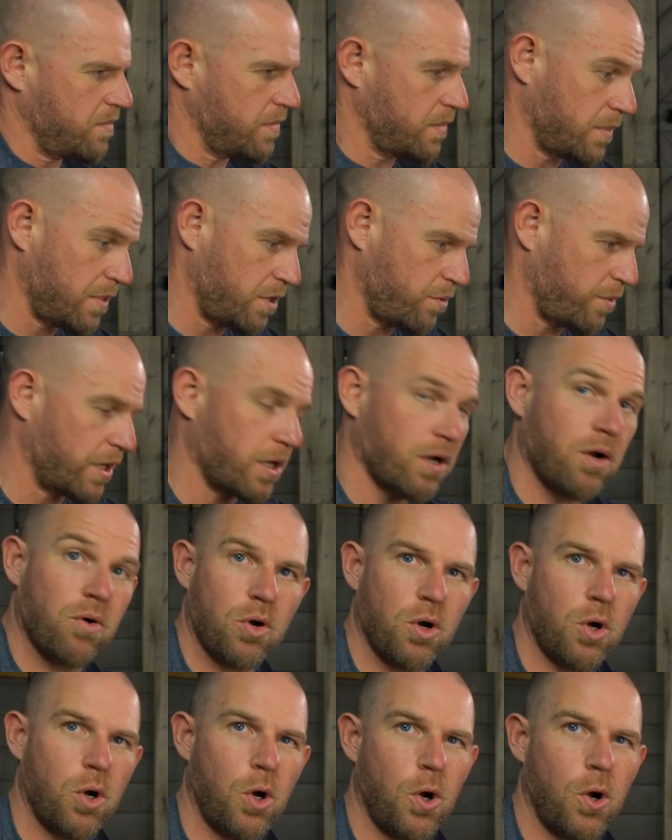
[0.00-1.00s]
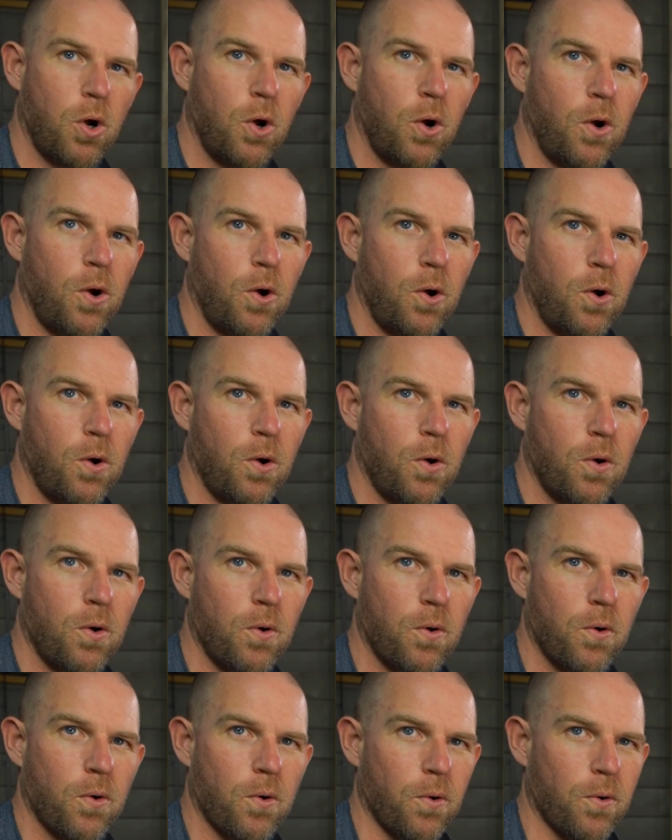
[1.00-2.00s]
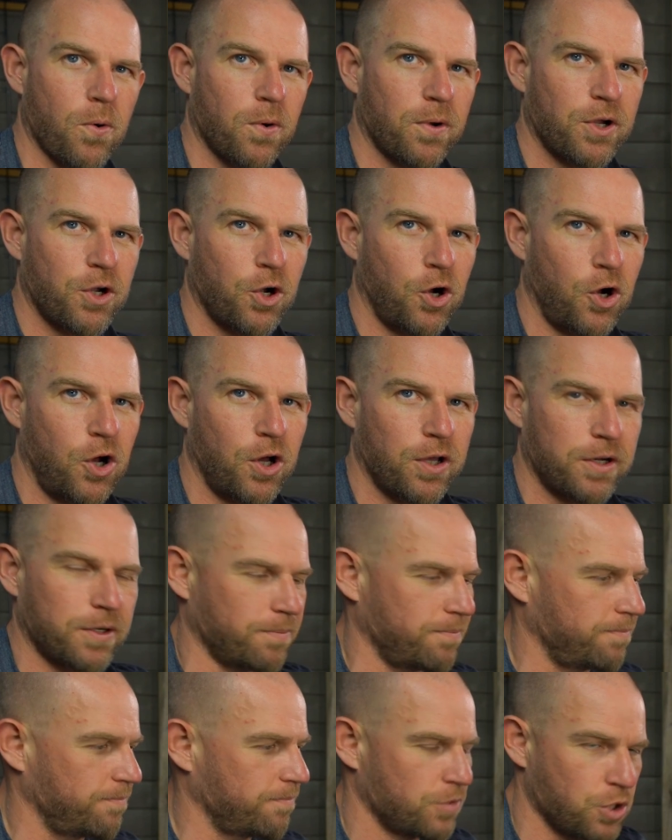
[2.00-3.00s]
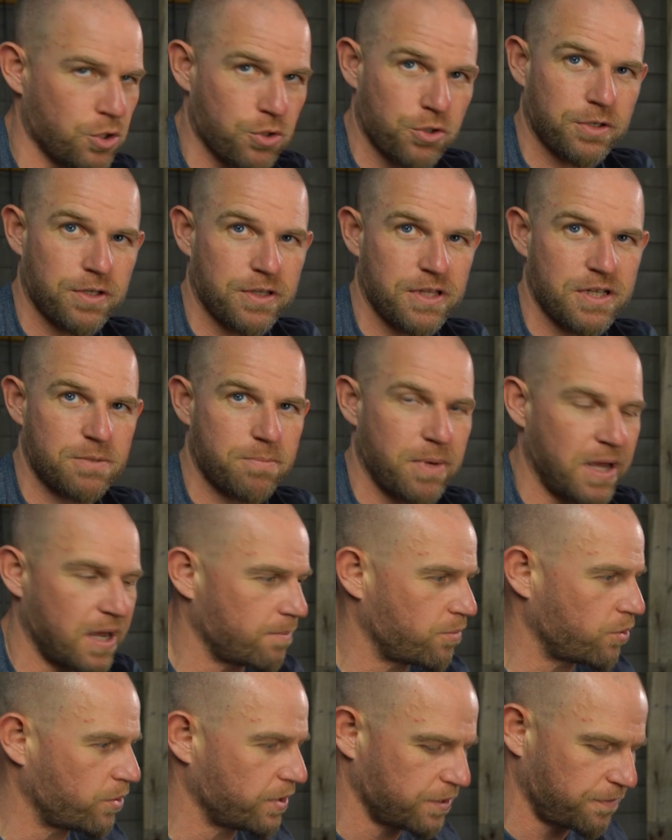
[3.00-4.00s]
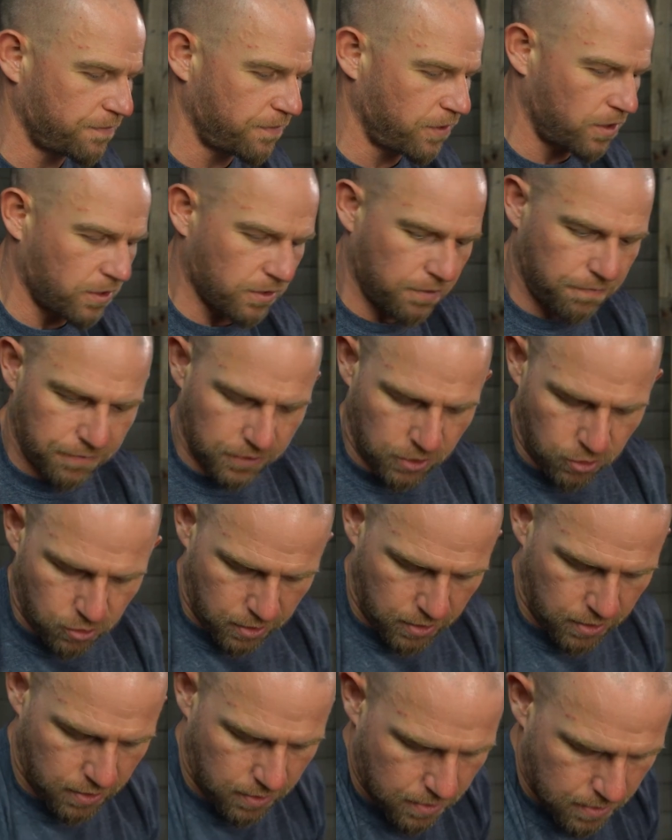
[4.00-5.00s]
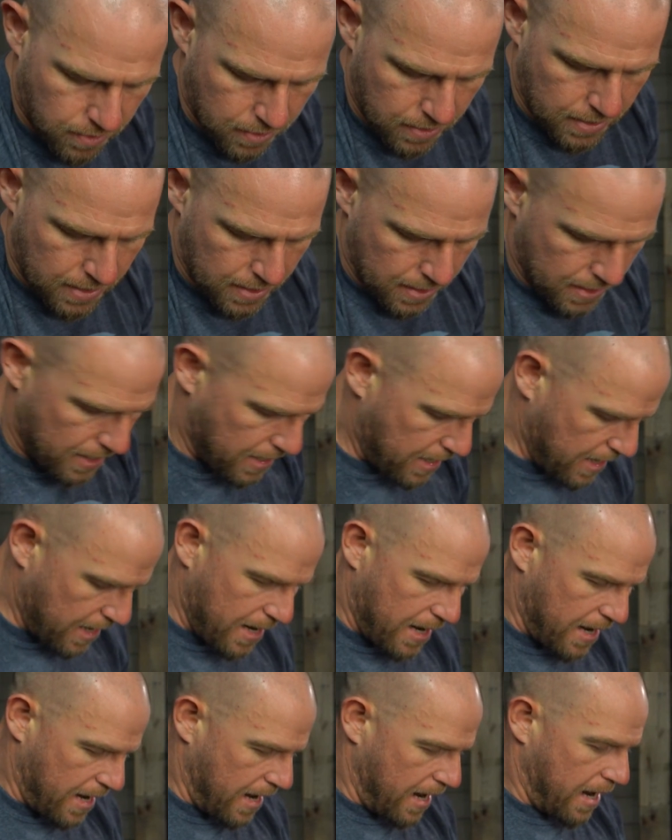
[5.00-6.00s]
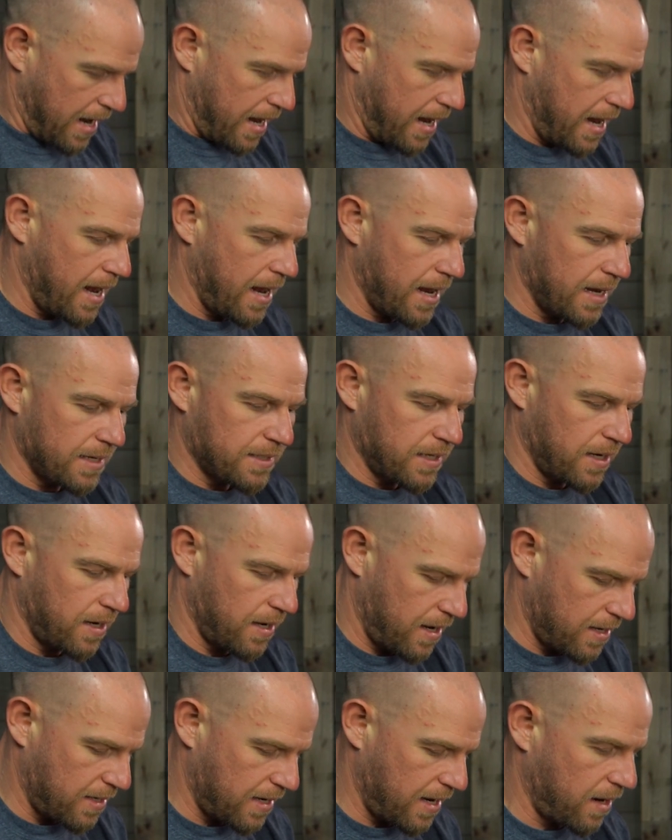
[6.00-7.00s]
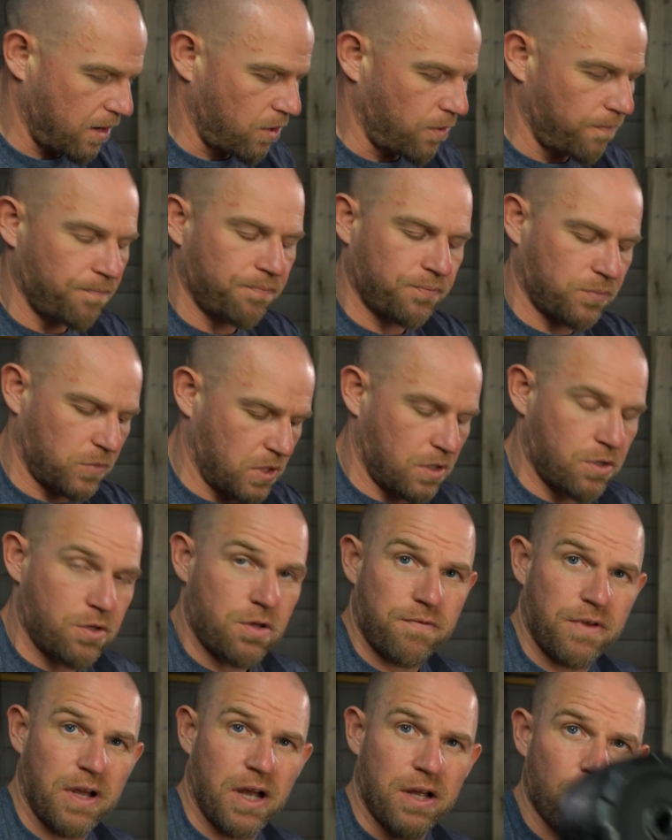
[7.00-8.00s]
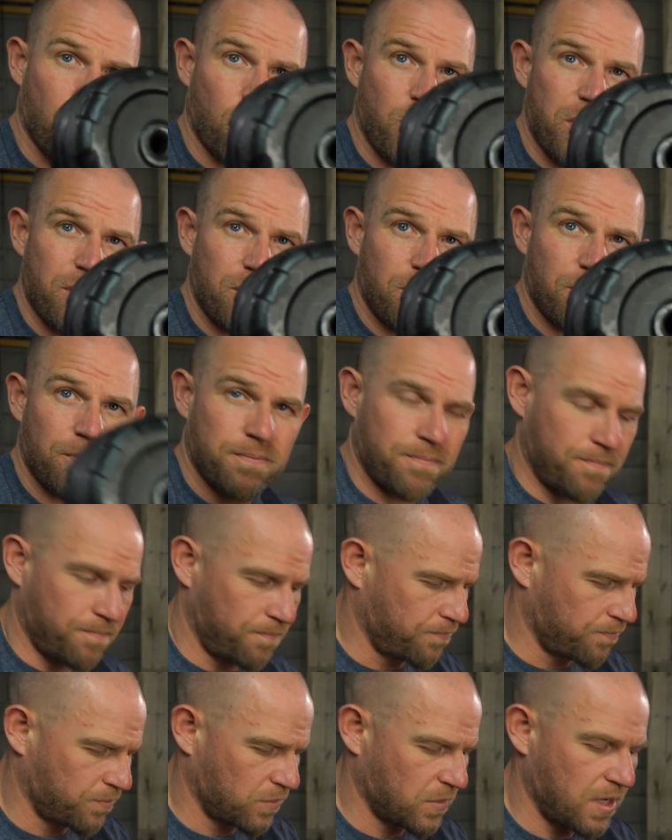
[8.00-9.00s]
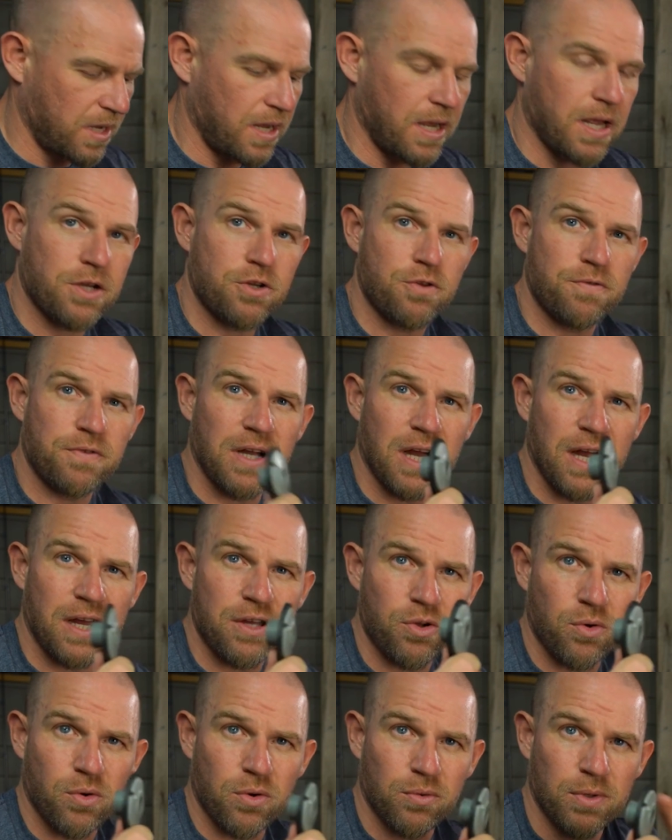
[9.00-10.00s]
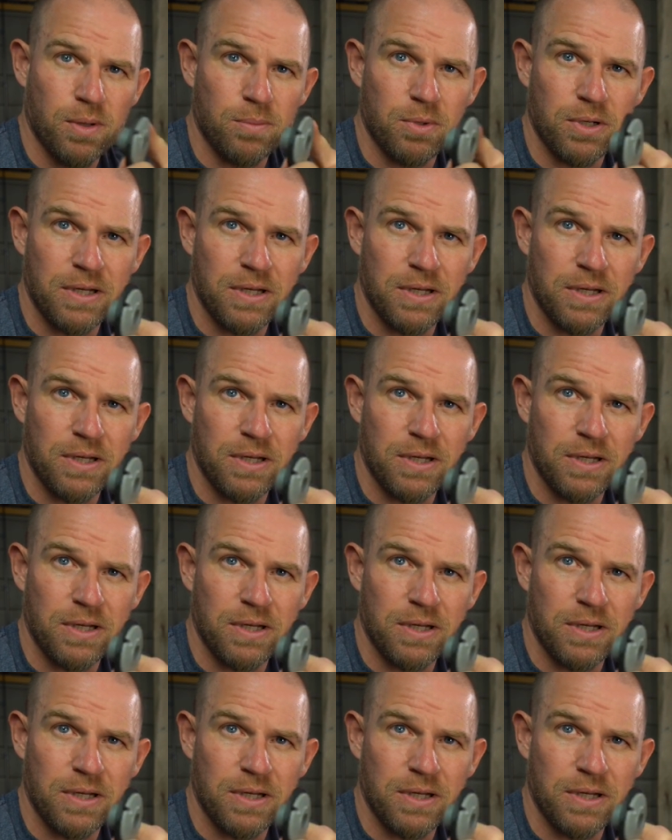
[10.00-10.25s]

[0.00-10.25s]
there we go. Ho ho! Caught them. Usually these bad boys fall on the floor. And now you've got your wheel, and you've got your rubber